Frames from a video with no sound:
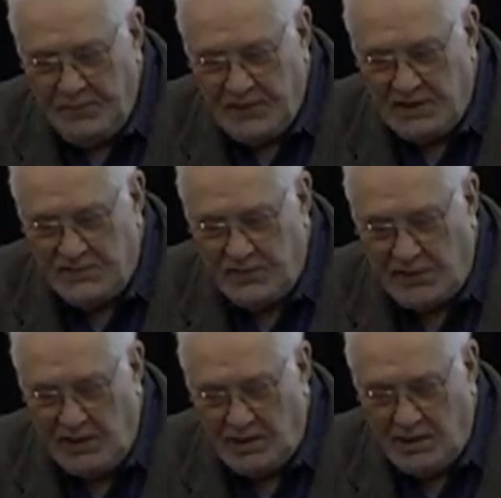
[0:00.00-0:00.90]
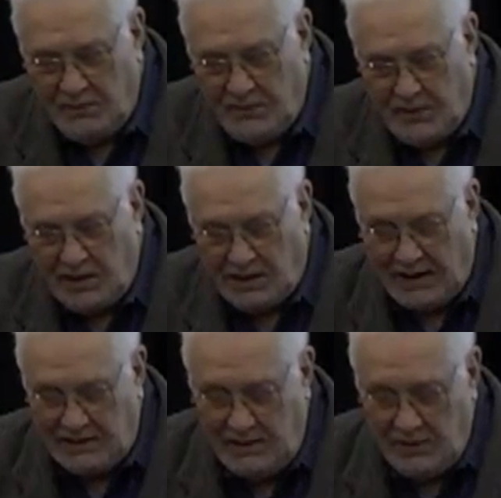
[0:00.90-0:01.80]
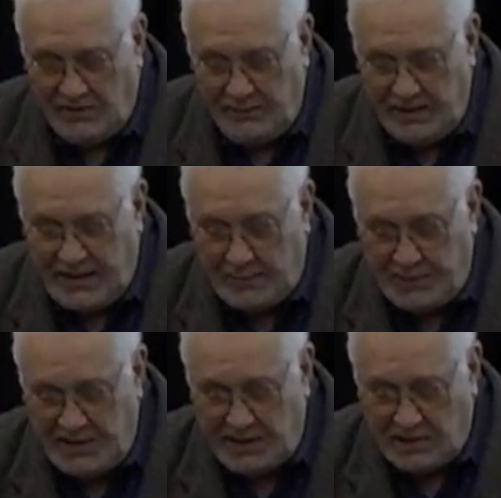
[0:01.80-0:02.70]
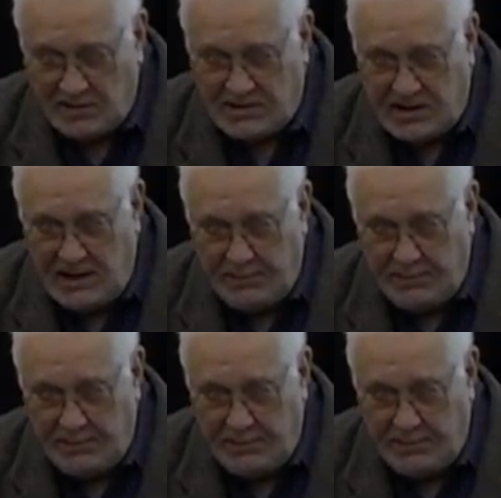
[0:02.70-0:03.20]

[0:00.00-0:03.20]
it's very unlikely to have been that particular state.